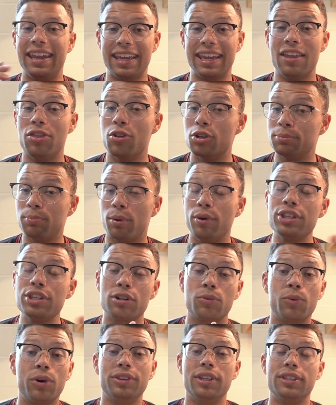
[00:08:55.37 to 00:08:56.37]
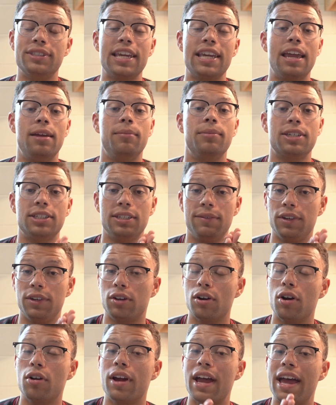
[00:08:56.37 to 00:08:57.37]
And again, those points are worth the same because
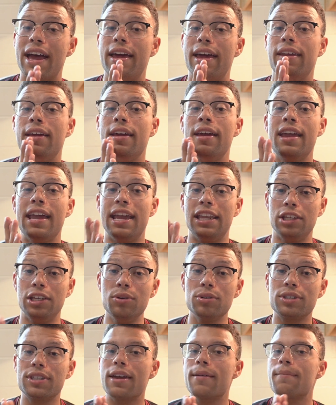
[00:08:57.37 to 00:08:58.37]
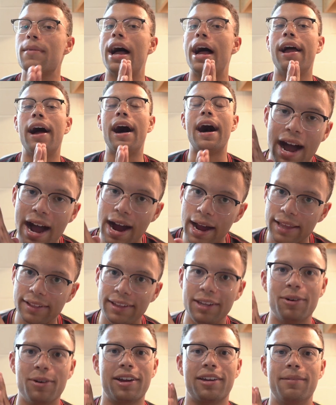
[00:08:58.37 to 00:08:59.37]
if you go ahead and use them, I
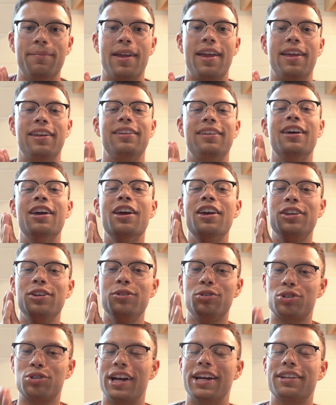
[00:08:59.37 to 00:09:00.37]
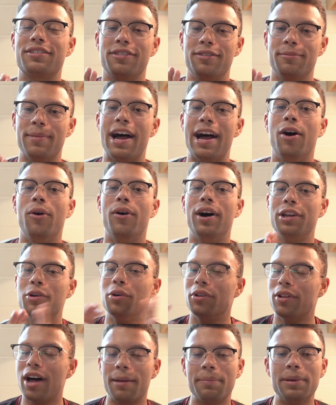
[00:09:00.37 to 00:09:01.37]
highly recommend you transfer them out. I
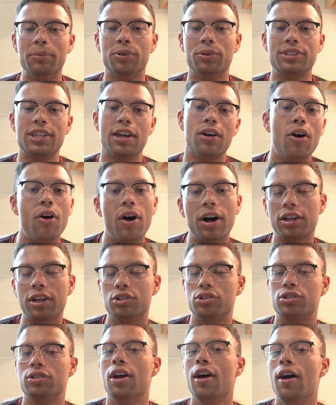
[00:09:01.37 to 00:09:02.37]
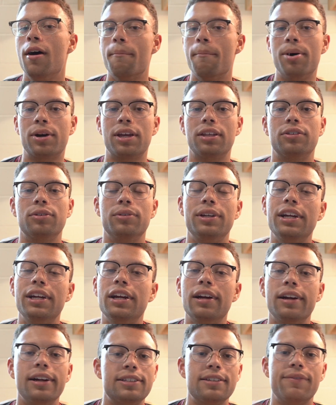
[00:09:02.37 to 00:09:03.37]
know a lot of people say, oh, I could just book it through
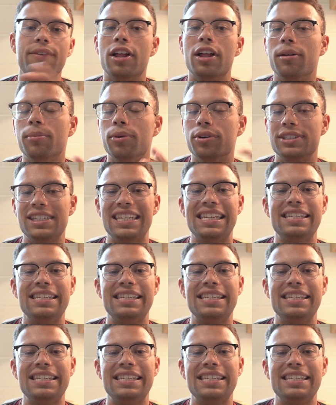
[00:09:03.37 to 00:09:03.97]
here. It's available.